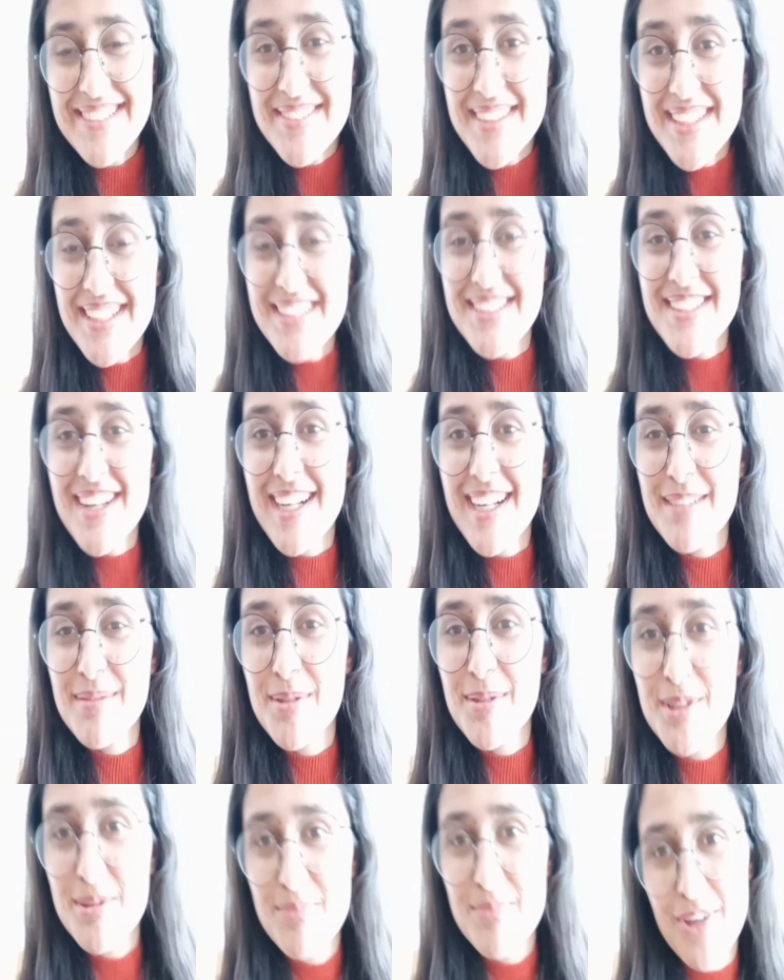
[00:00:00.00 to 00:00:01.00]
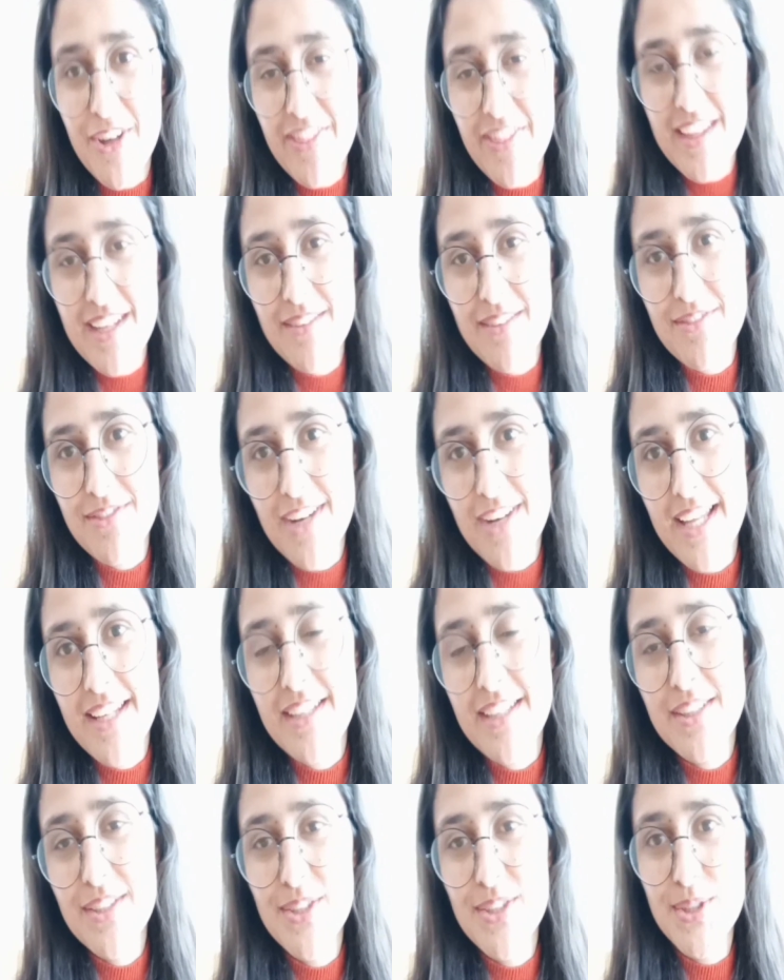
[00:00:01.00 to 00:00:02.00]
I'm gonna talk about a book that I've read
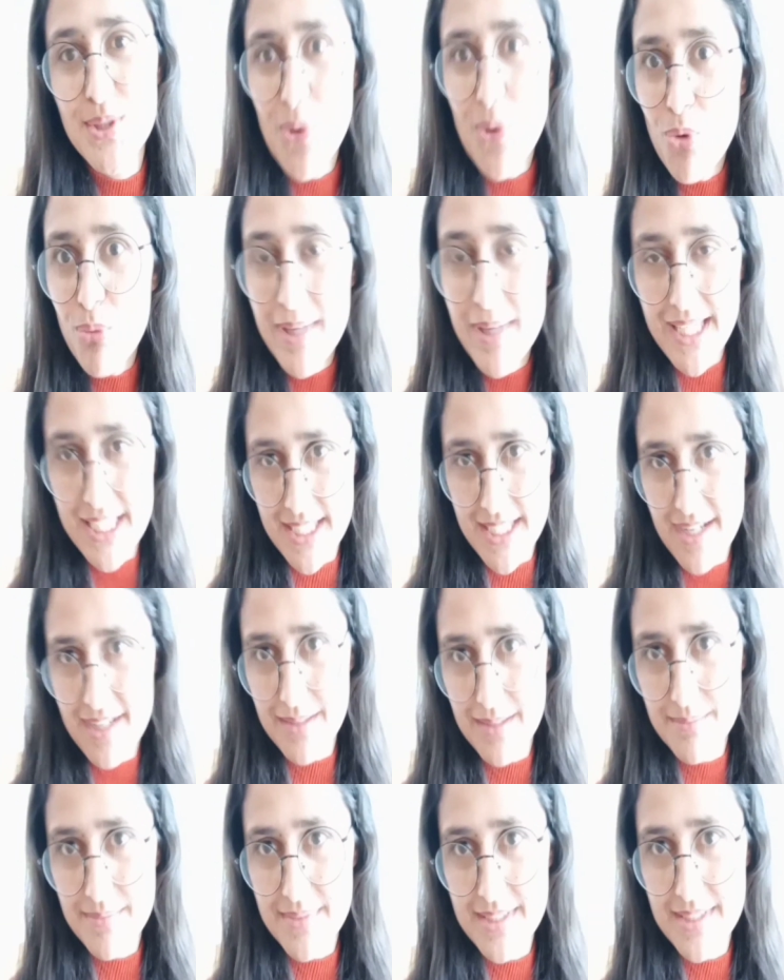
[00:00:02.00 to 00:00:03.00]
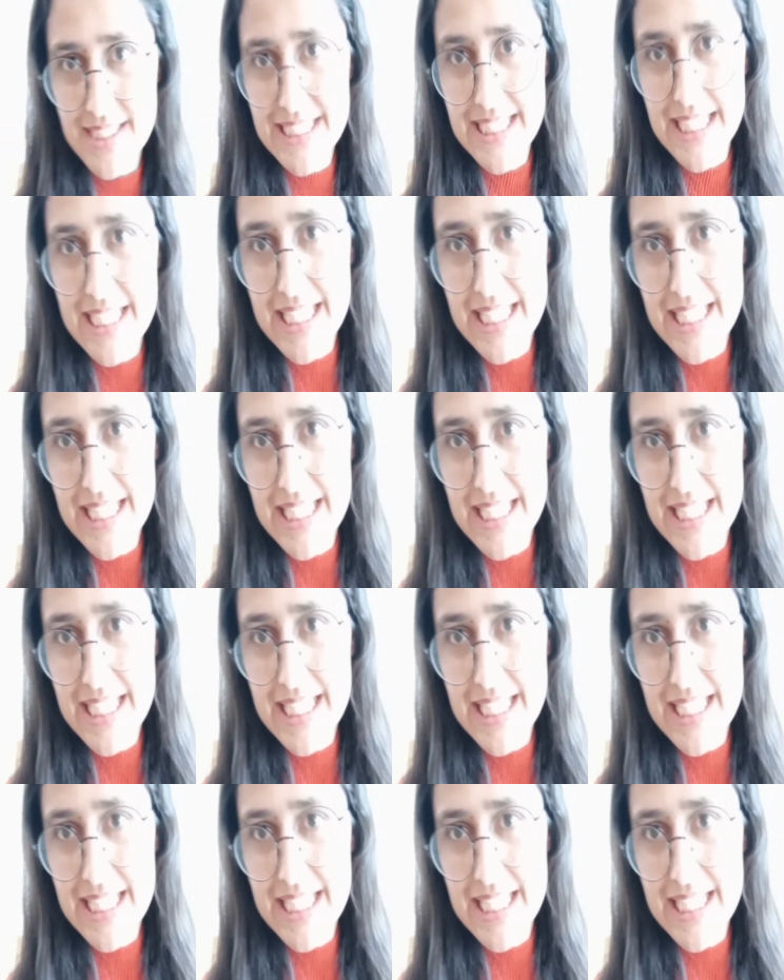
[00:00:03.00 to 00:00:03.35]
so many times,